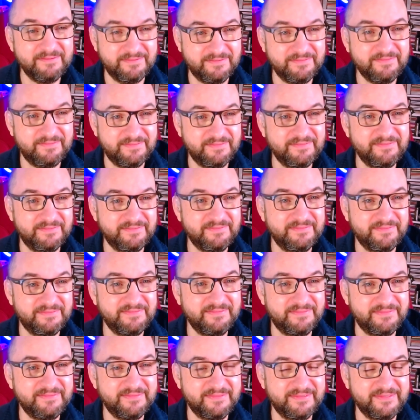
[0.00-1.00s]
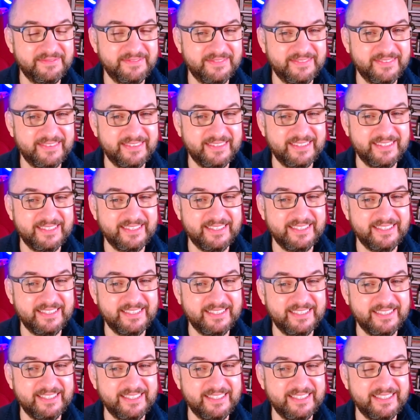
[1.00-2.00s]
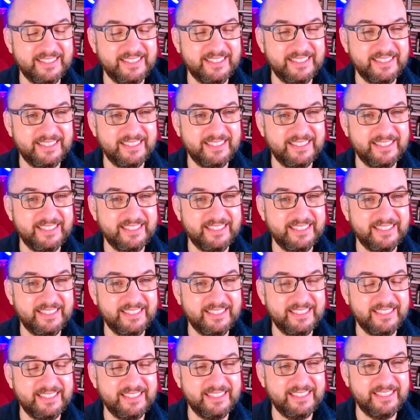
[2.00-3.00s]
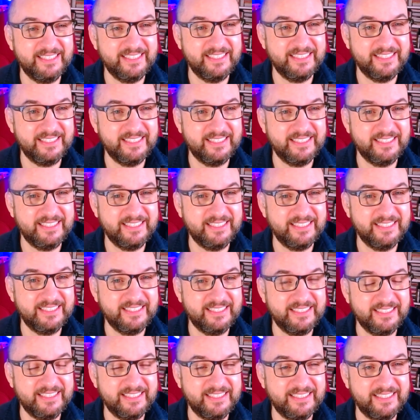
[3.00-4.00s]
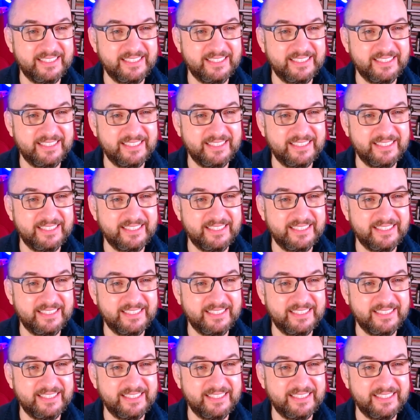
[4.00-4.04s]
[no speech]